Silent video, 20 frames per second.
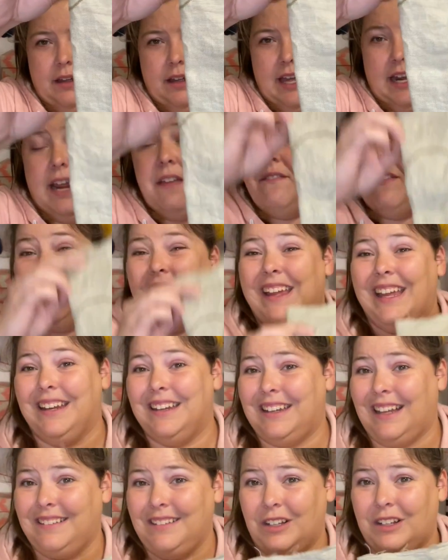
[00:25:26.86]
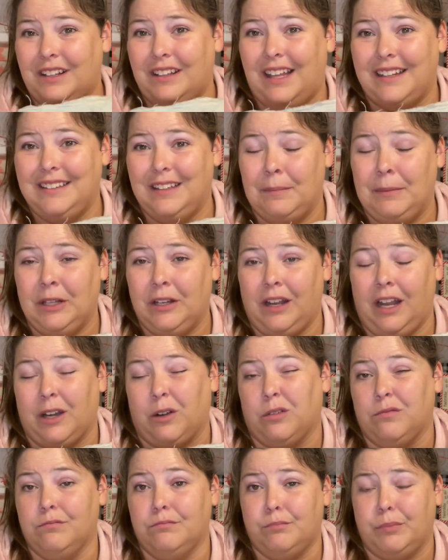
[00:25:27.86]
And I feel like it does look a lot similar, like
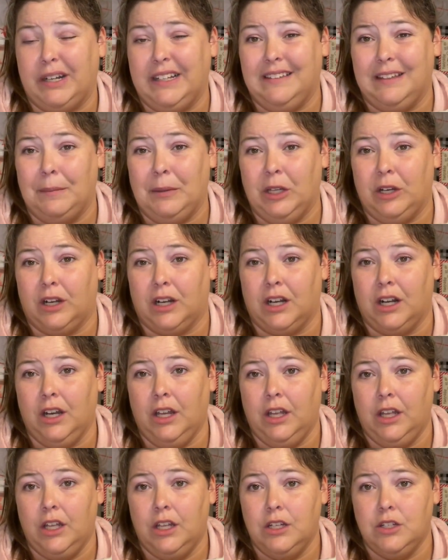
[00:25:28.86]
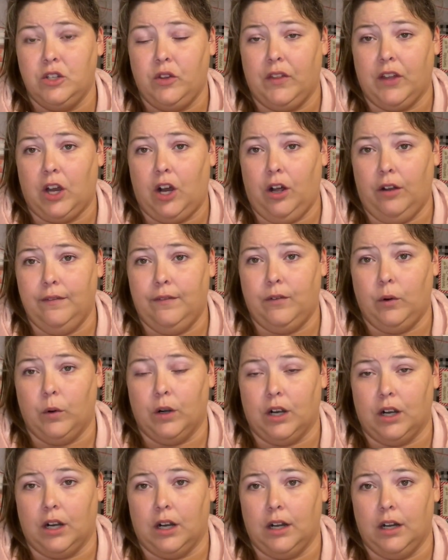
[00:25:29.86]
pretty similar to the called
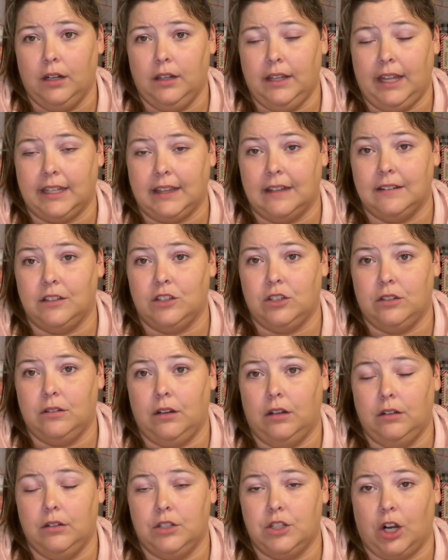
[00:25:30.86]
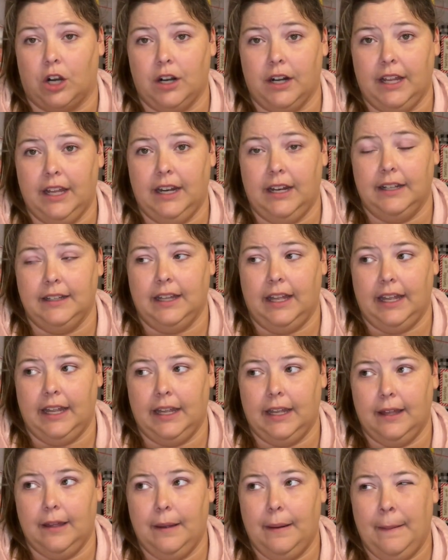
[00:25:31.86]
for, like that's charted and
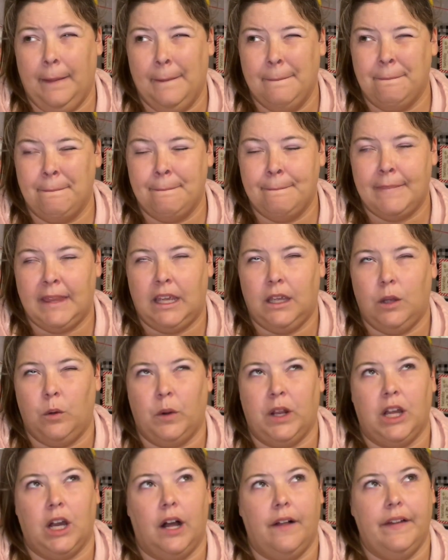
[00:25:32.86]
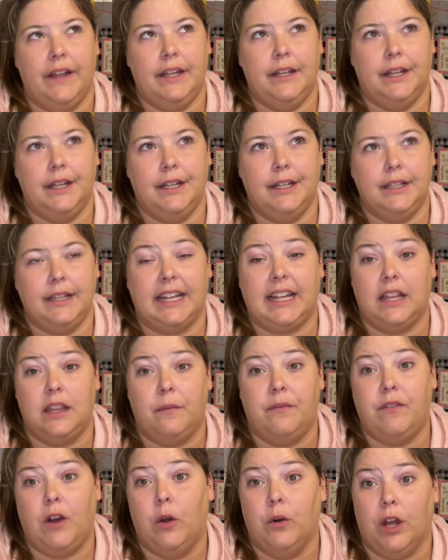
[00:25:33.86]
like what do you call it? Like in the
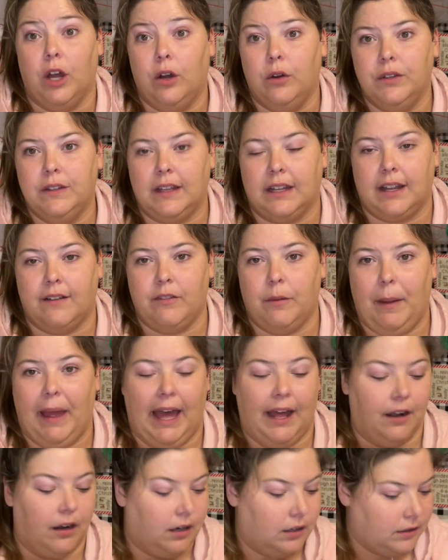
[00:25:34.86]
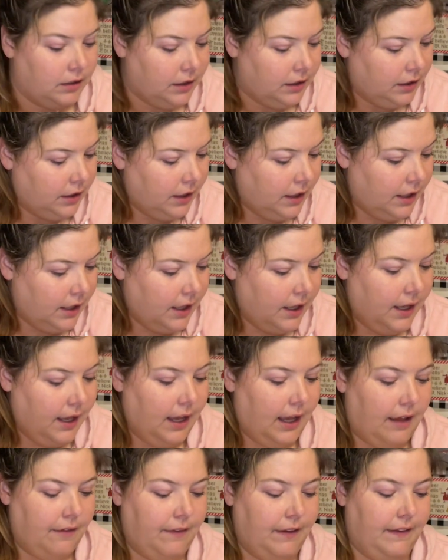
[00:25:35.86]
photos, like of the pattern.
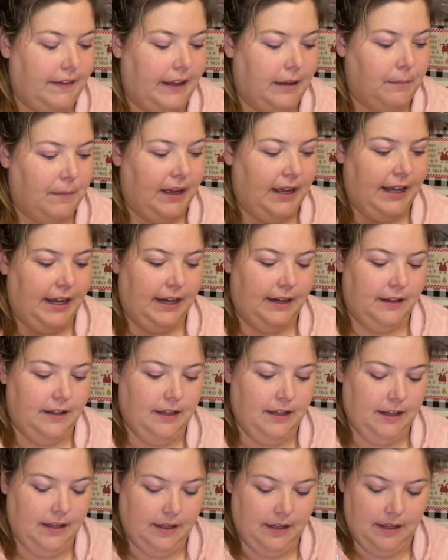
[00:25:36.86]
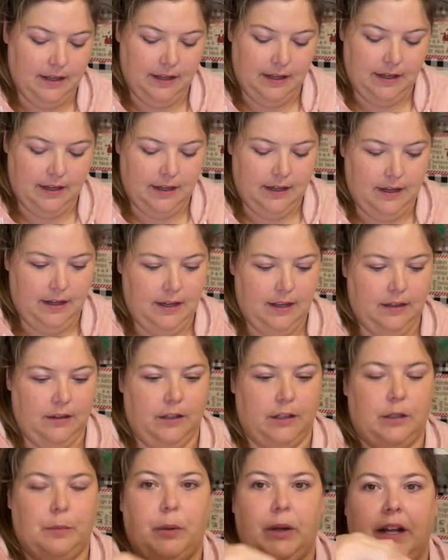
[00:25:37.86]
I feel like mine
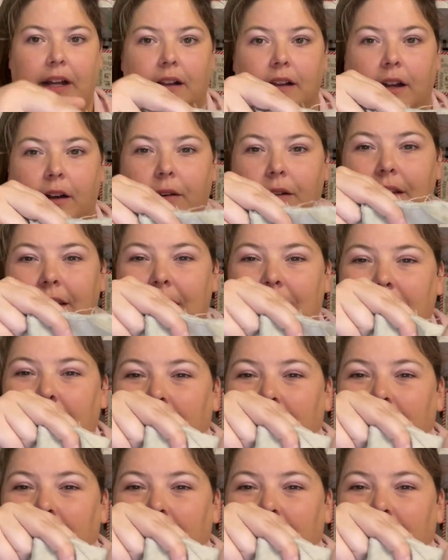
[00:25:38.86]
looks pretty close.